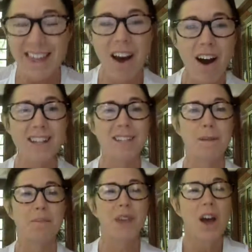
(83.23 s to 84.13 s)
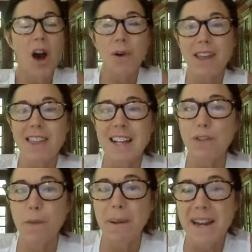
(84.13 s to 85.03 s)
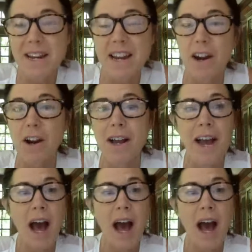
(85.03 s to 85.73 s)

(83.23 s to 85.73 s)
Awesome. Okay, thanks for being here.